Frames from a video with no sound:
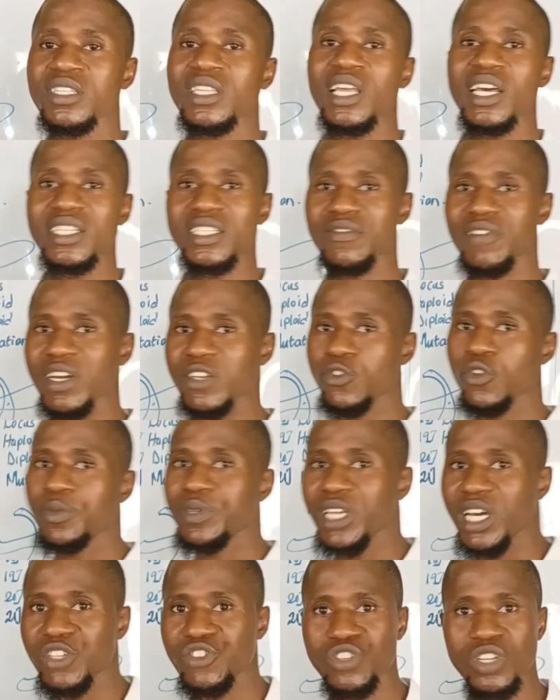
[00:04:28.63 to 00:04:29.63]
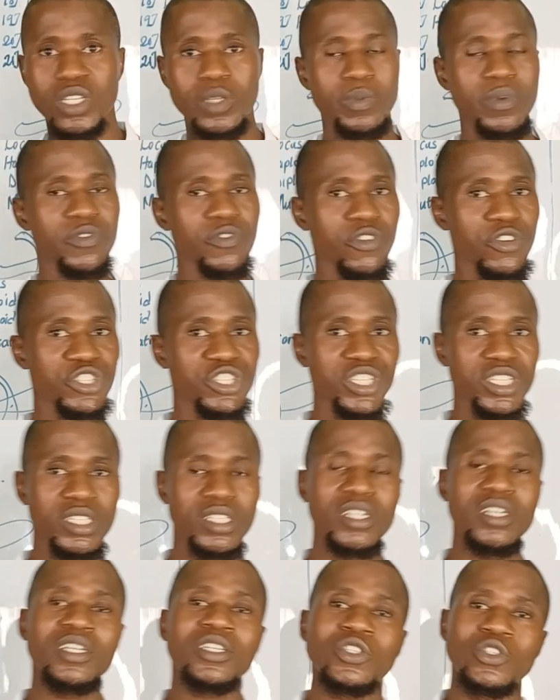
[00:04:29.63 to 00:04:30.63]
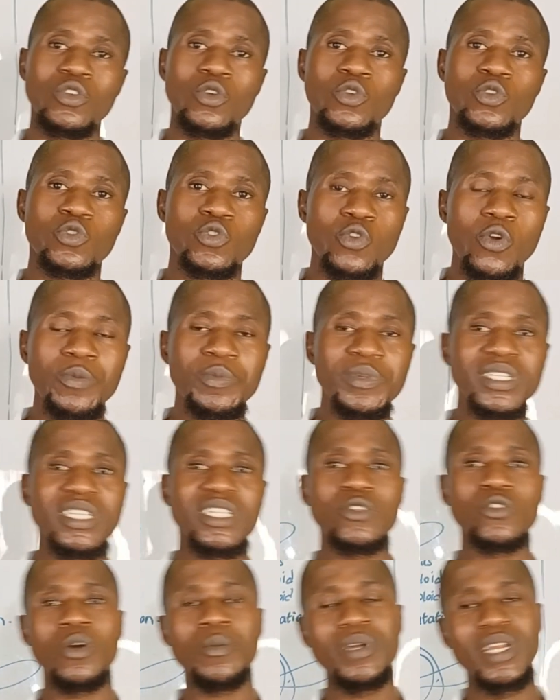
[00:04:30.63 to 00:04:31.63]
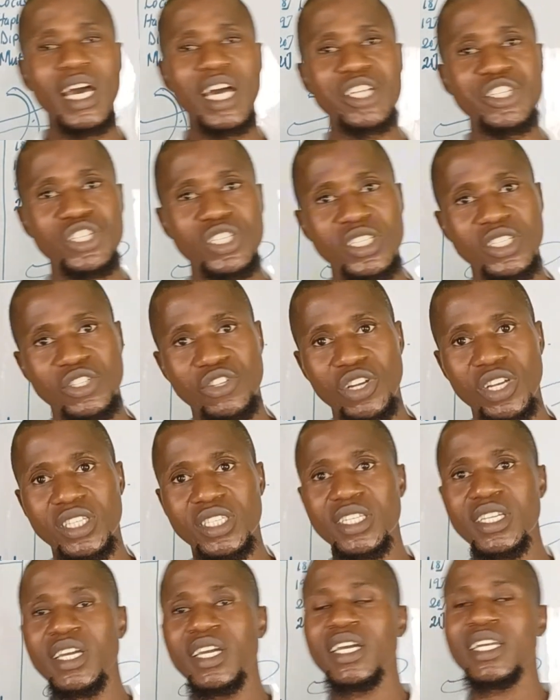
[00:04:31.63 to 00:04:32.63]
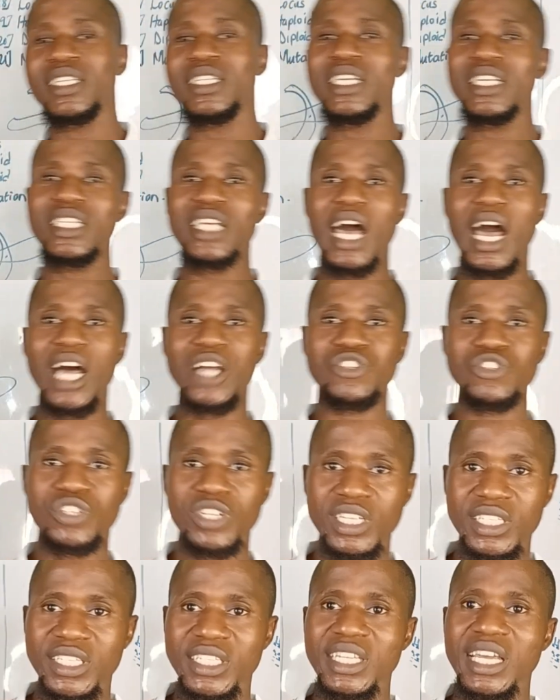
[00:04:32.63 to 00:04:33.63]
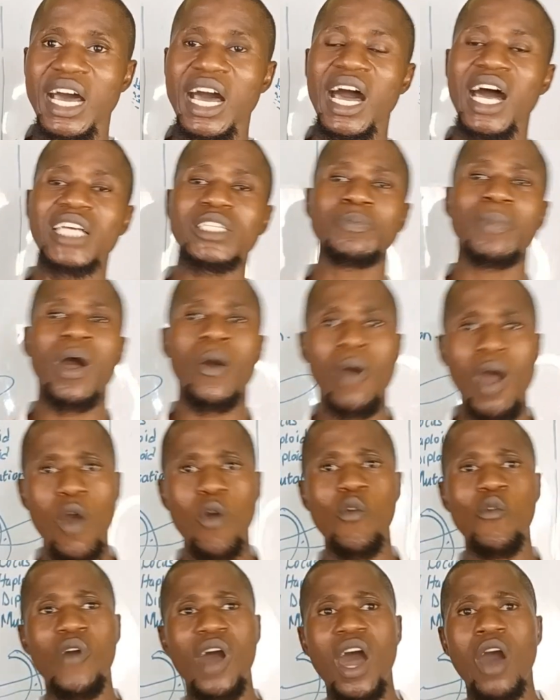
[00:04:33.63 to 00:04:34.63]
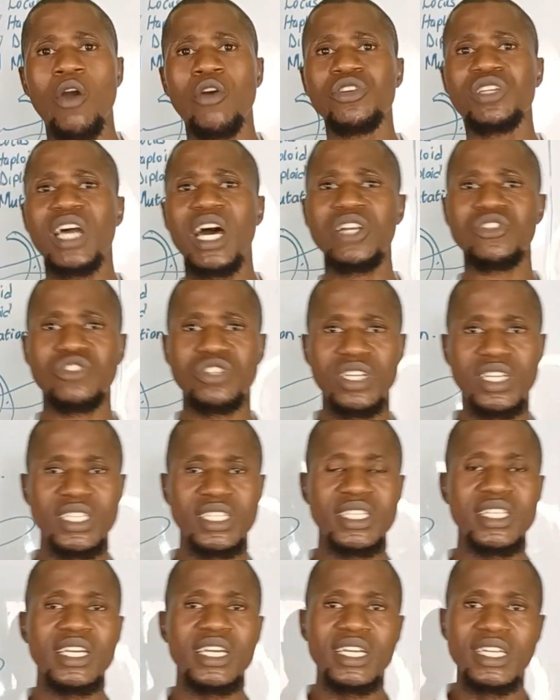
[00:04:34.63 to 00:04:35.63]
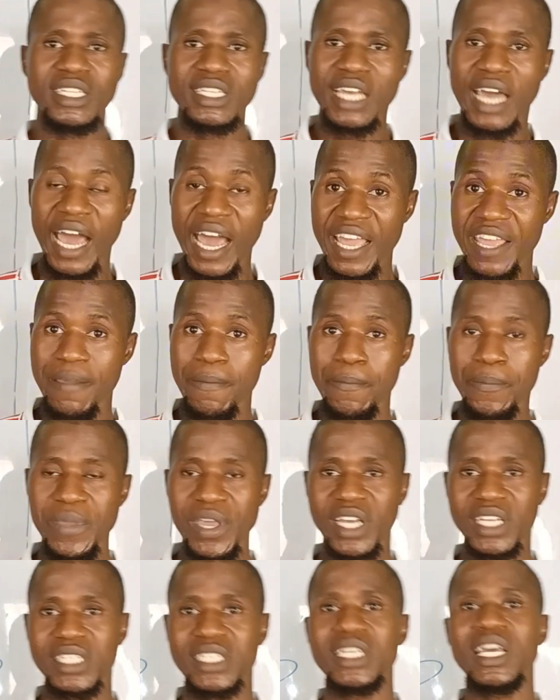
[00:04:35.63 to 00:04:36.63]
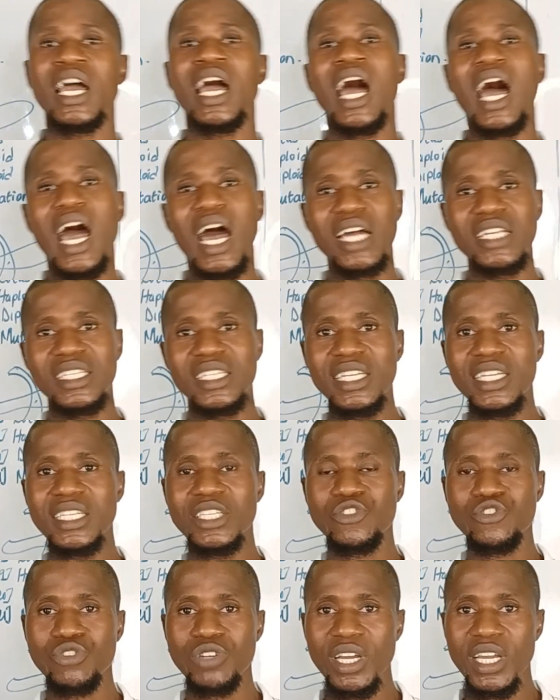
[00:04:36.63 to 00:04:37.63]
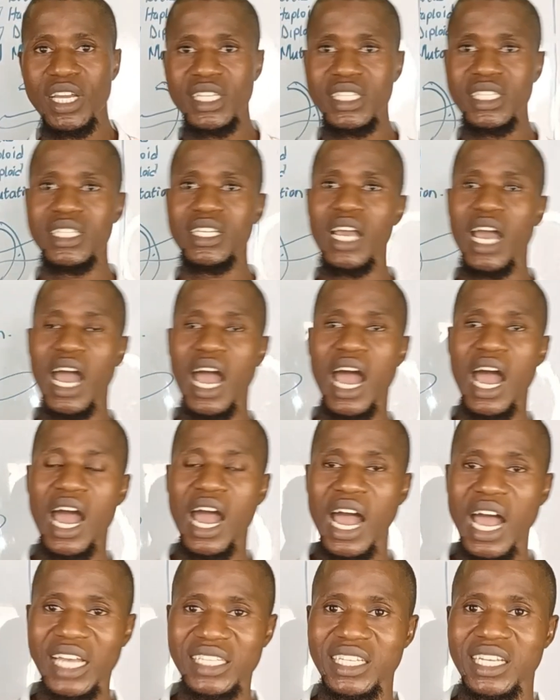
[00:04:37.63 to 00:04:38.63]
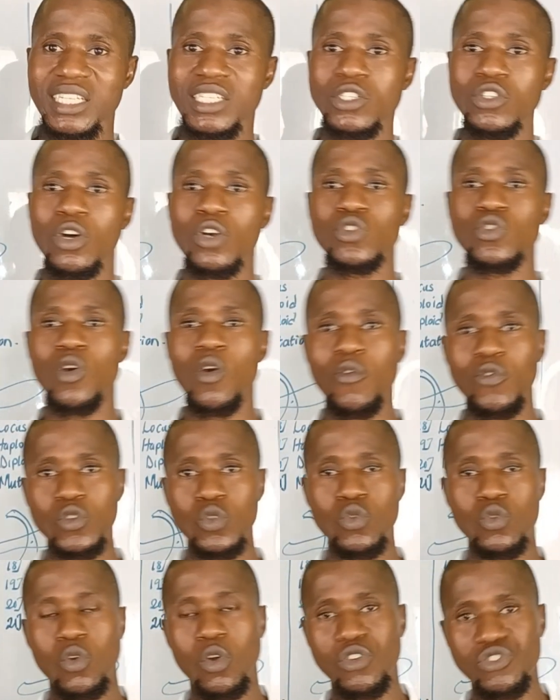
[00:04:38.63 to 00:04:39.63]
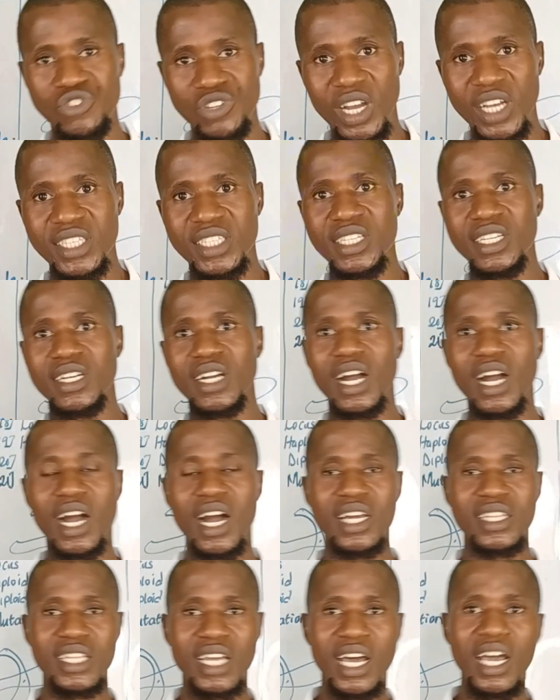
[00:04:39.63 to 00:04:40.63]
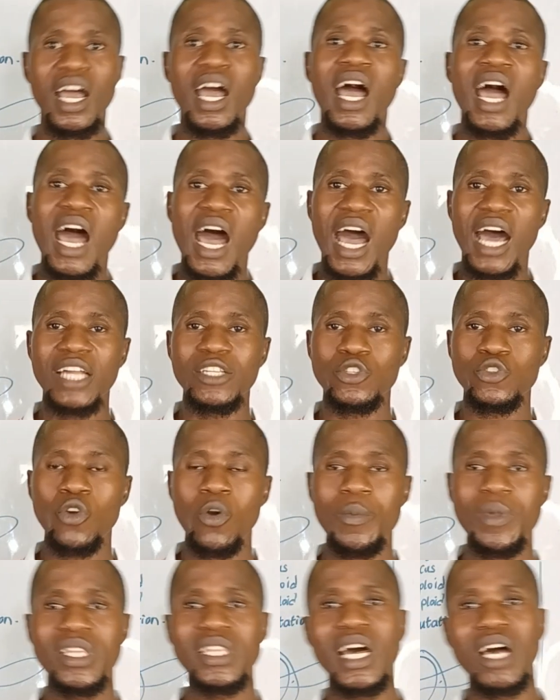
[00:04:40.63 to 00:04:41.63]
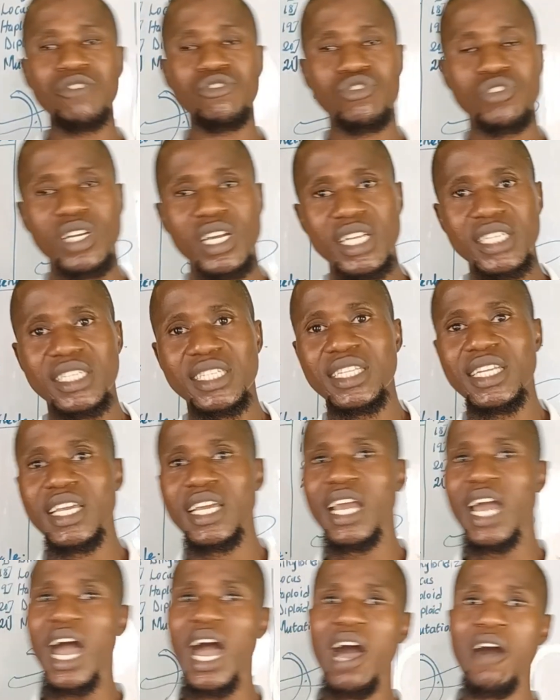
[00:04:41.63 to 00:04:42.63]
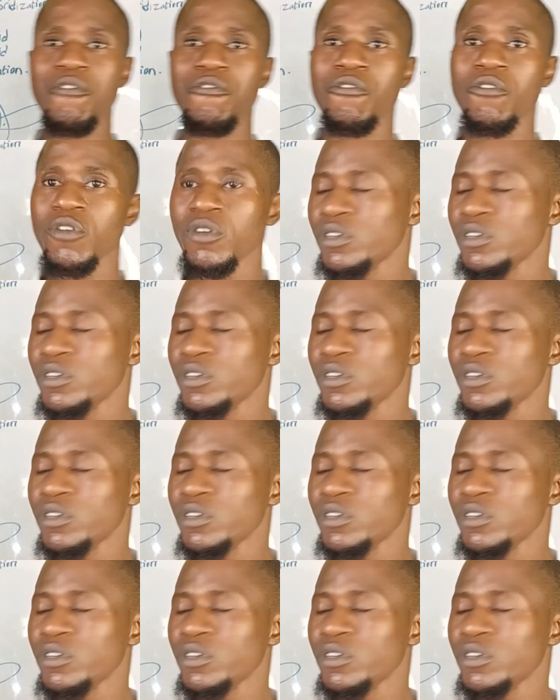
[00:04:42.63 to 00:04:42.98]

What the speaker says: Let's divide dominant trait before gene. So dominant traits, these are traits that has power over other traits that are in pairs, and these traits are as a result of two contrasting character. And dominant traits, they have